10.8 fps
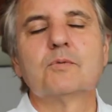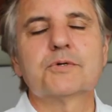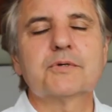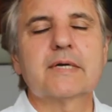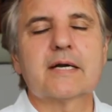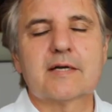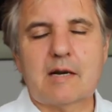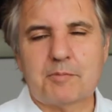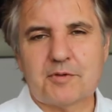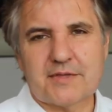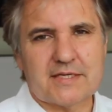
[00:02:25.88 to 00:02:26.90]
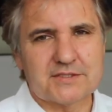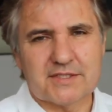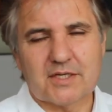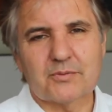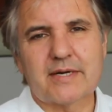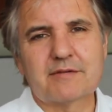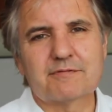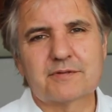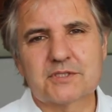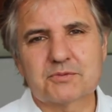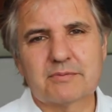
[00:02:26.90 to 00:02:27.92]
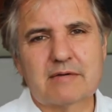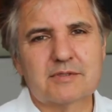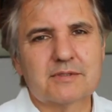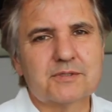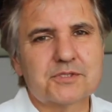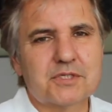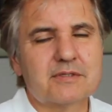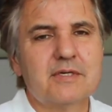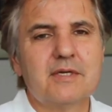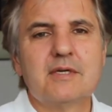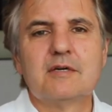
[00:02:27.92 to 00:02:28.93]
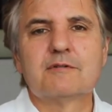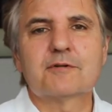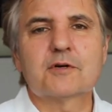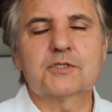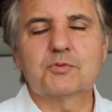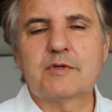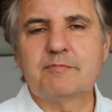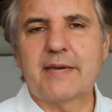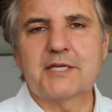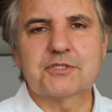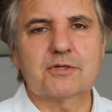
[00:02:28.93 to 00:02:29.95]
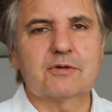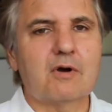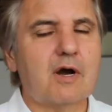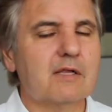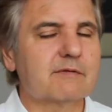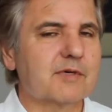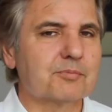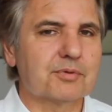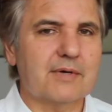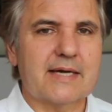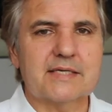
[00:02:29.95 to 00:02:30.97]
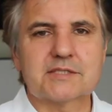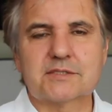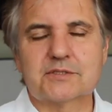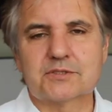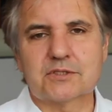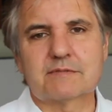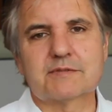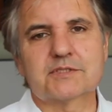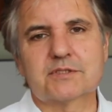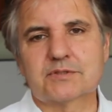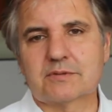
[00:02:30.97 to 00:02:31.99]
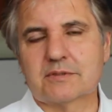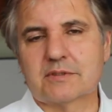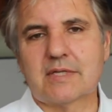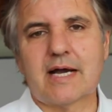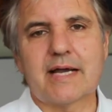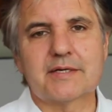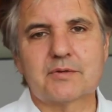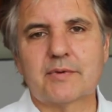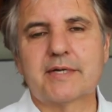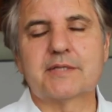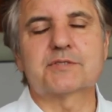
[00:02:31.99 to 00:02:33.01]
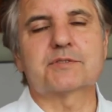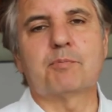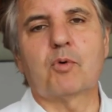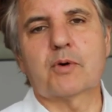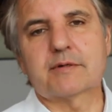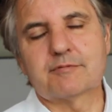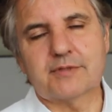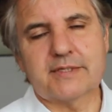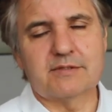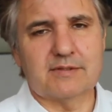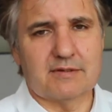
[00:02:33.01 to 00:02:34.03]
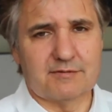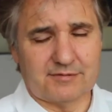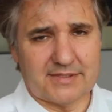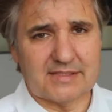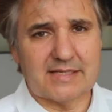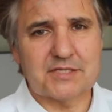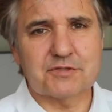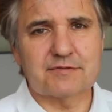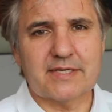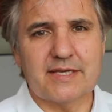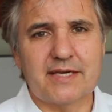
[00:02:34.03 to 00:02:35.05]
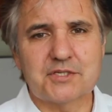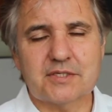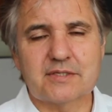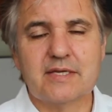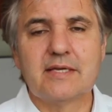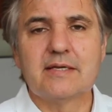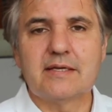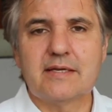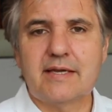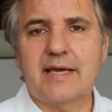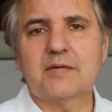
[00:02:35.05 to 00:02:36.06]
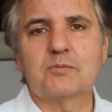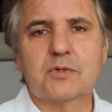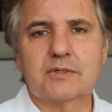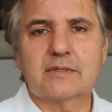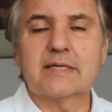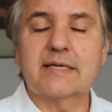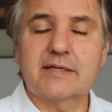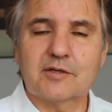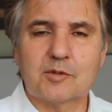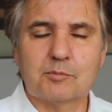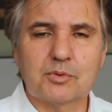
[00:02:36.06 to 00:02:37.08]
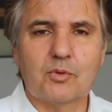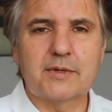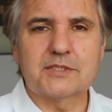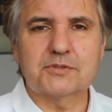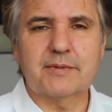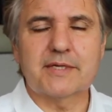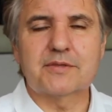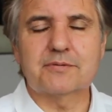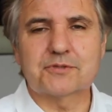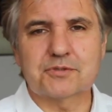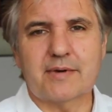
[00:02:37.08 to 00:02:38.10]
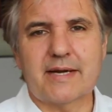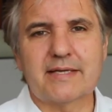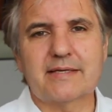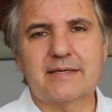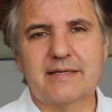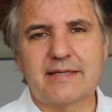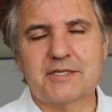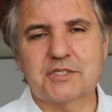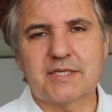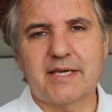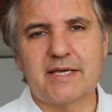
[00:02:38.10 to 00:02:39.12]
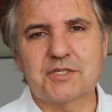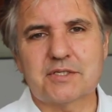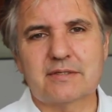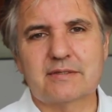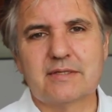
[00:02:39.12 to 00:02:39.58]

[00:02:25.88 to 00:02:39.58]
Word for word: We're doing a couple things to get ready for this revolution. First, we've made sure all of our products and services are aligned and ready to support fleet electrification. And we're getting our employees ready through training and education.